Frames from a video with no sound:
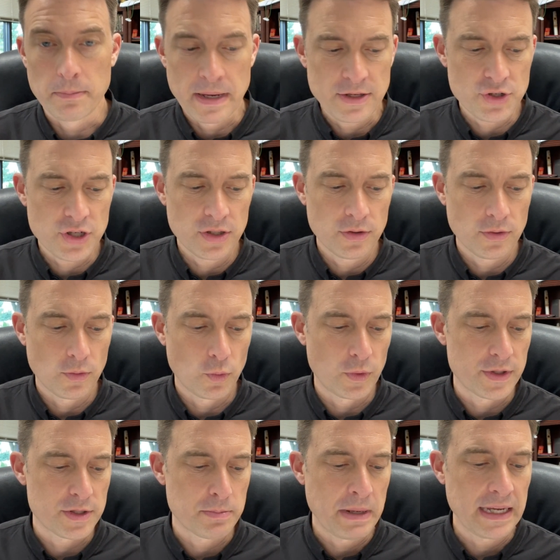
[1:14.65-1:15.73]
Mention
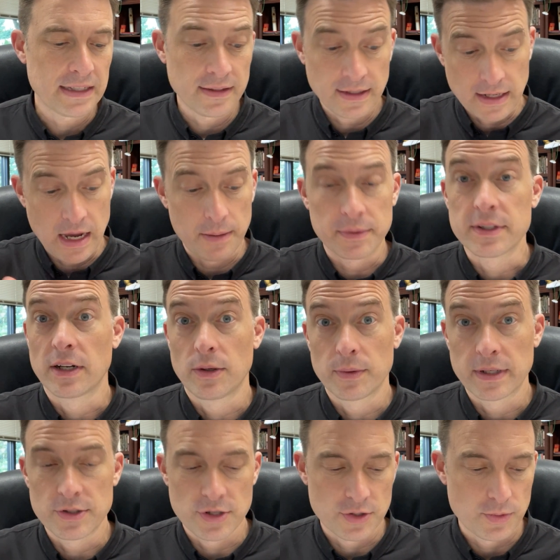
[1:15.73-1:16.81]
was made in the commentary,
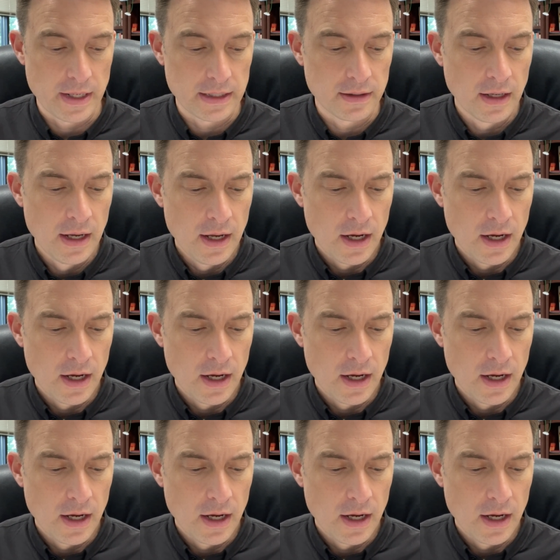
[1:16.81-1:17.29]
what I just read,